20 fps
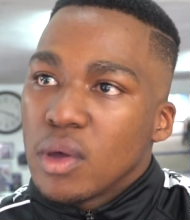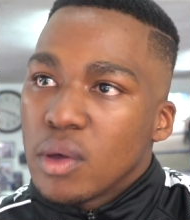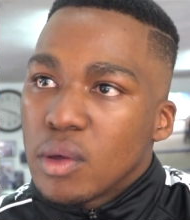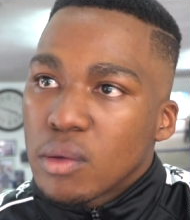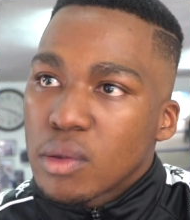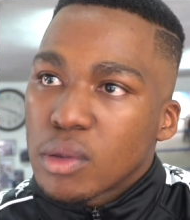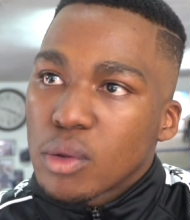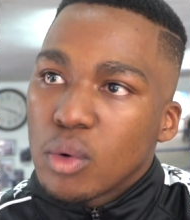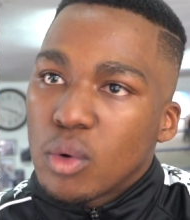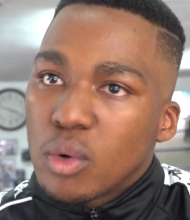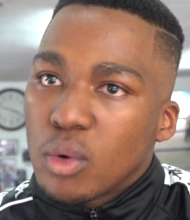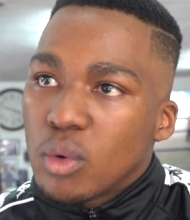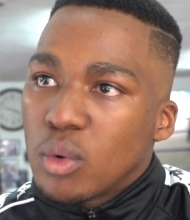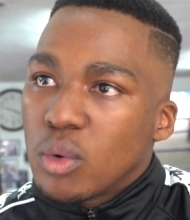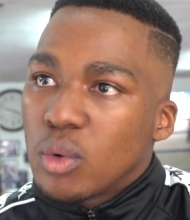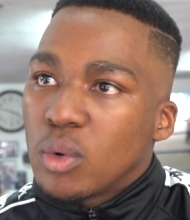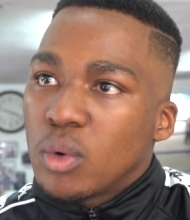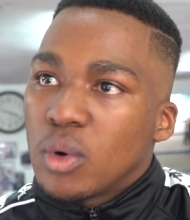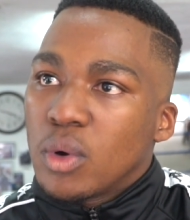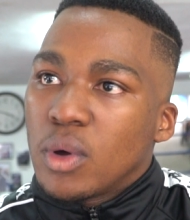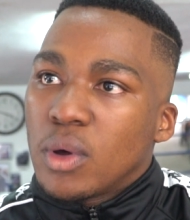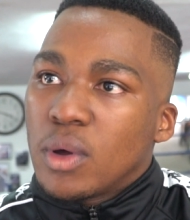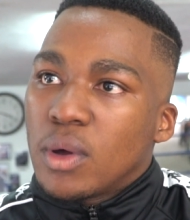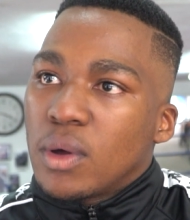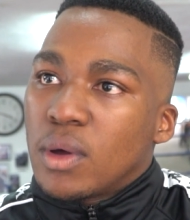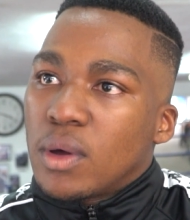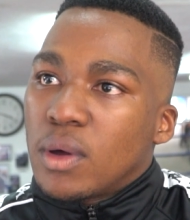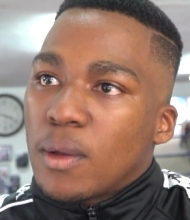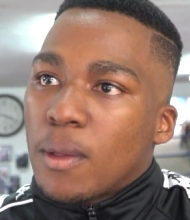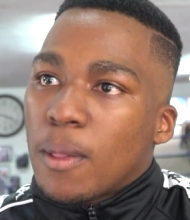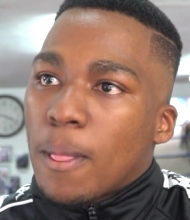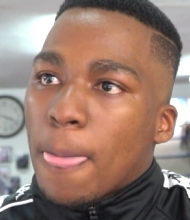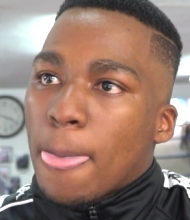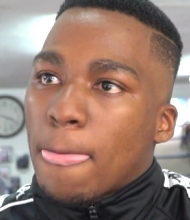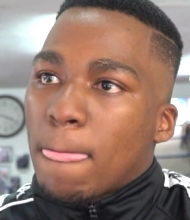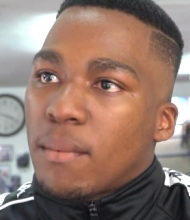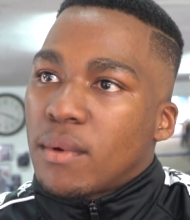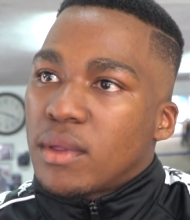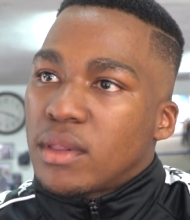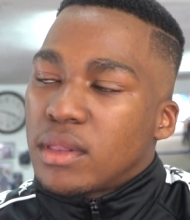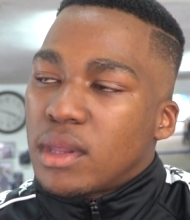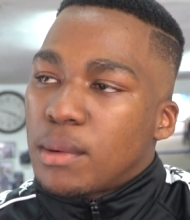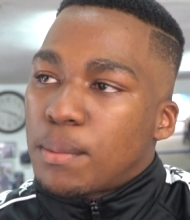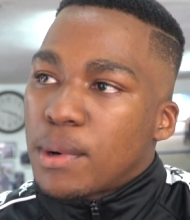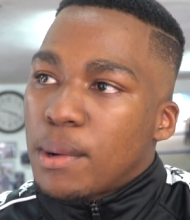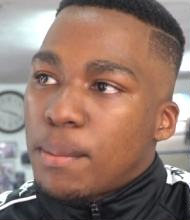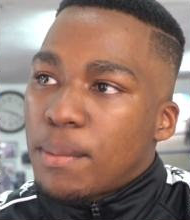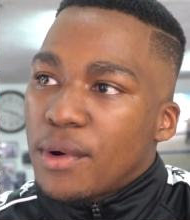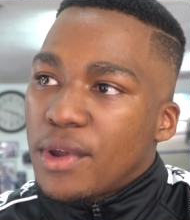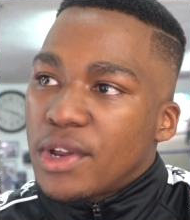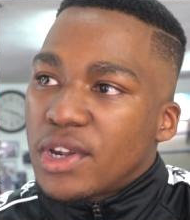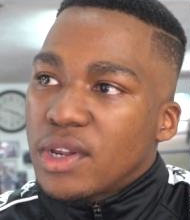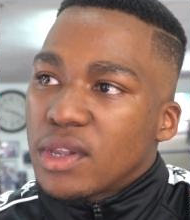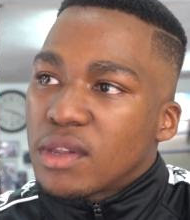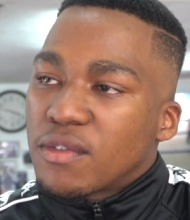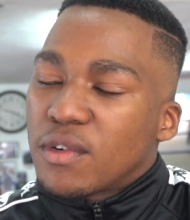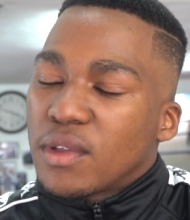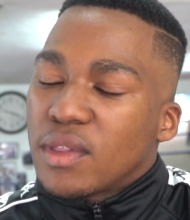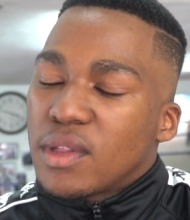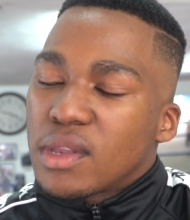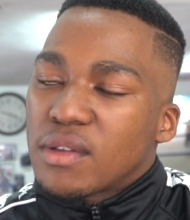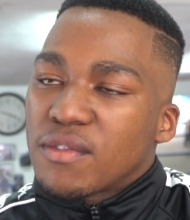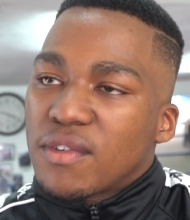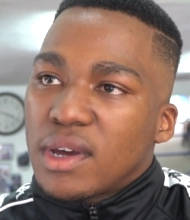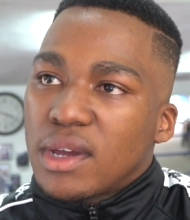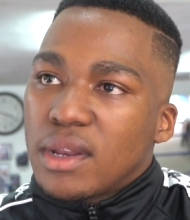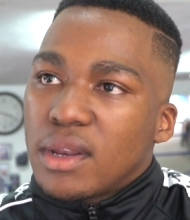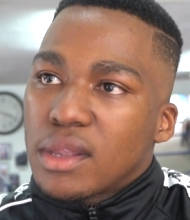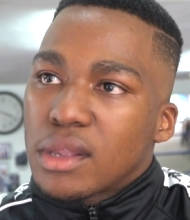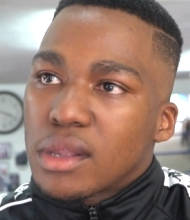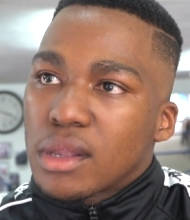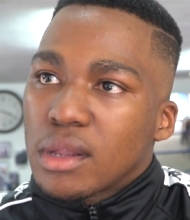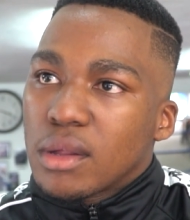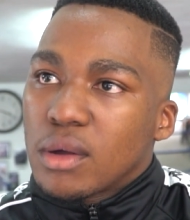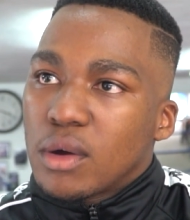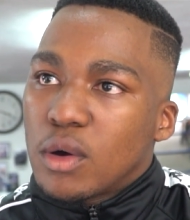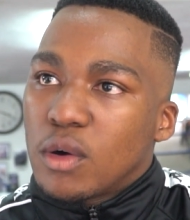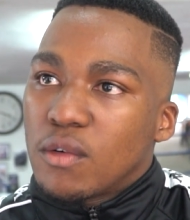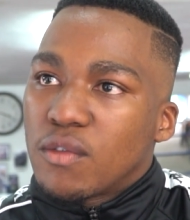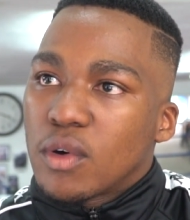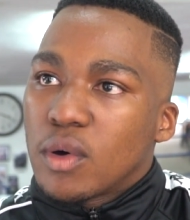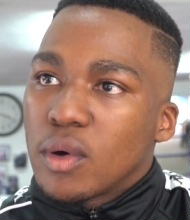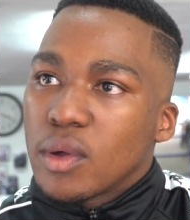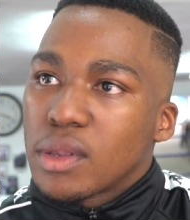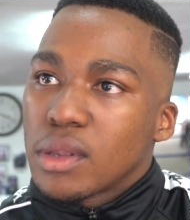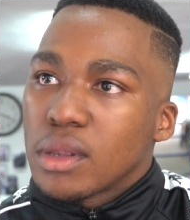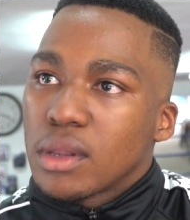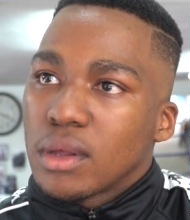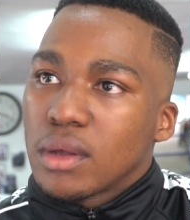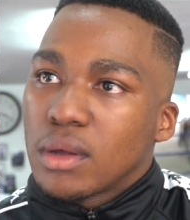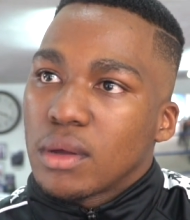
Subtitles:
So the preparations for this fight is, of course,